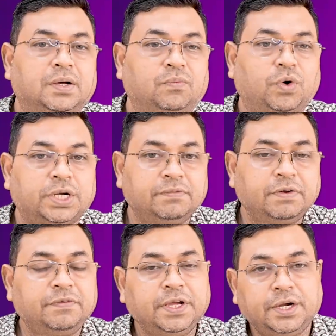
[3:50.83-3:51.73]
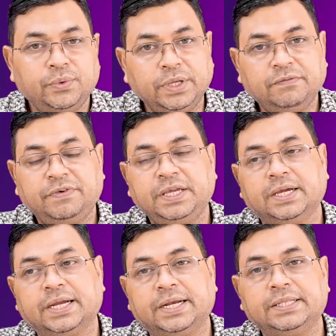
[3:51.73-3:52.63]
whatever we are doing, we are
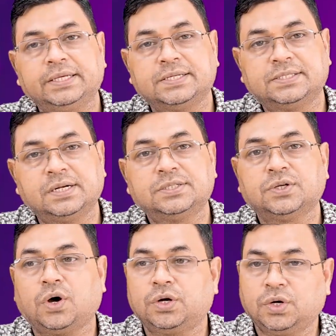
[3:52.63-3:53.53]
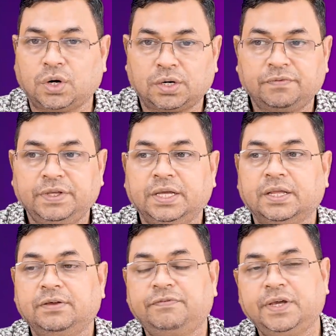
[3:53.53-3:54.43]
getting the results or not.
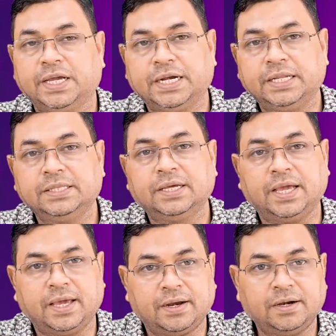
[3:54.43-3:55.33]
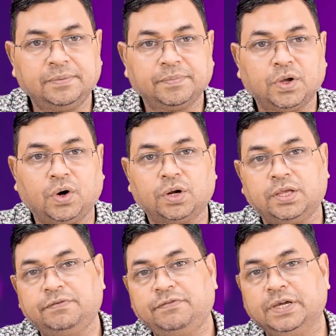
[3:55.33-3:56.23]
If we are getting the error or
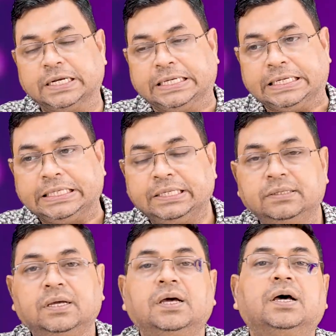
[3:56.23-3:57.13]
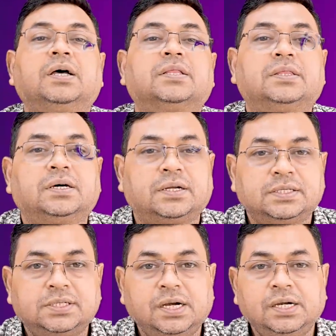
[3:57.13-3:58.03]
if we are getting the
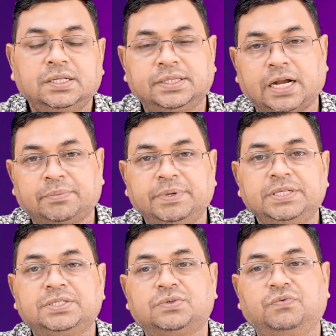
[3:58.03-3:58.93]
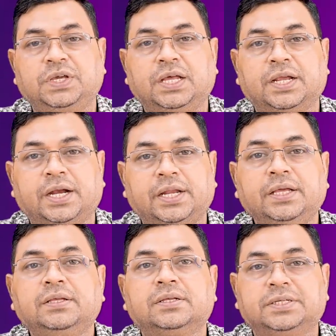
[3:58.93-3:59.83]
result, that means we are
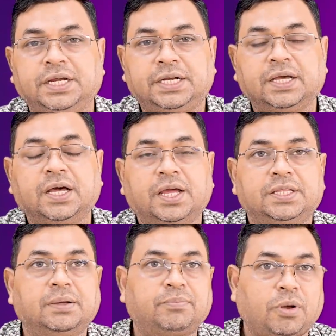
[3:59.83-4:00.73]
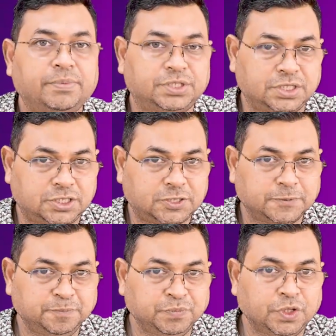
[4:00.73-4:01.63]
getting data in the promises.
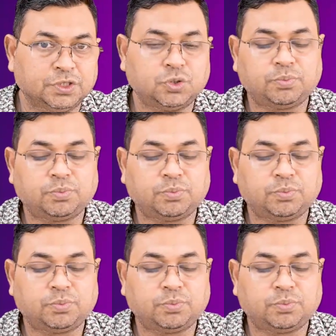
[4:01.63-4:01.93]
So